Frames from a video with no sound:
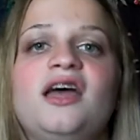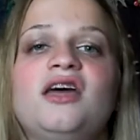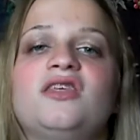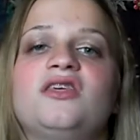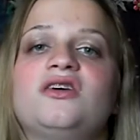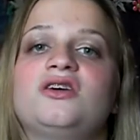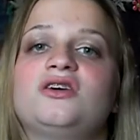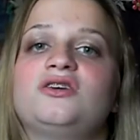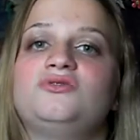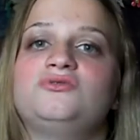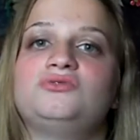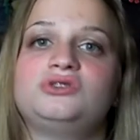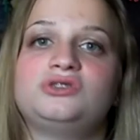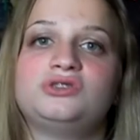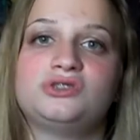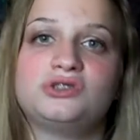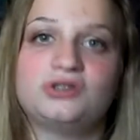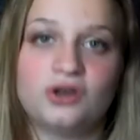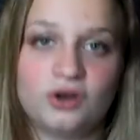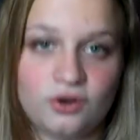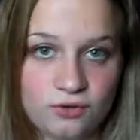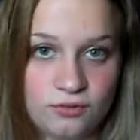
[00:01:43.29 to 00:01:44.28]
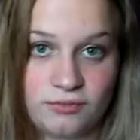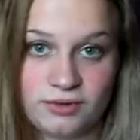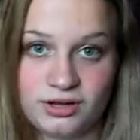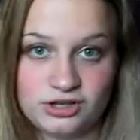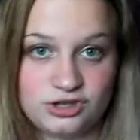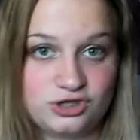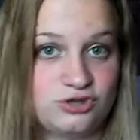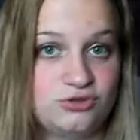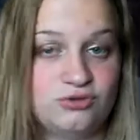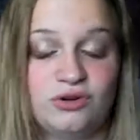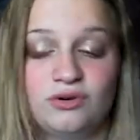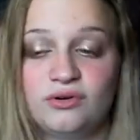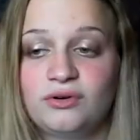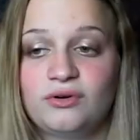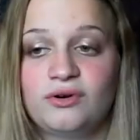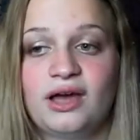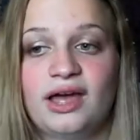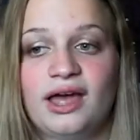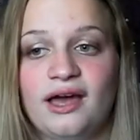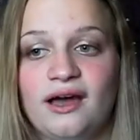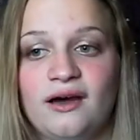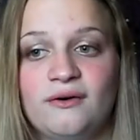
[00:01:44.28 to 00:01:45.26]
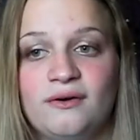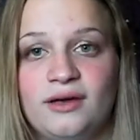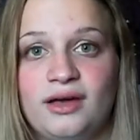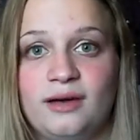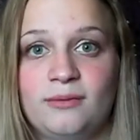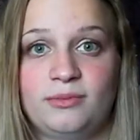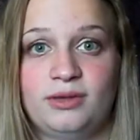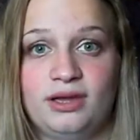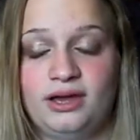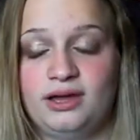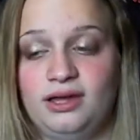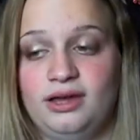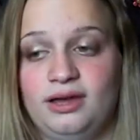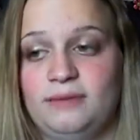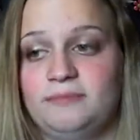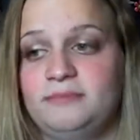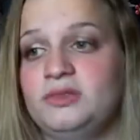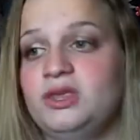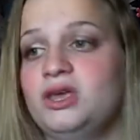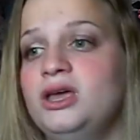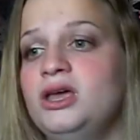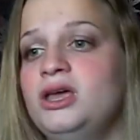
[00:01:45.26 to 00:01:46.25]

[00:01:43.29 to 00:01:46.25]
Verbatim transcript: Thank you so much. You don't know how happy I am.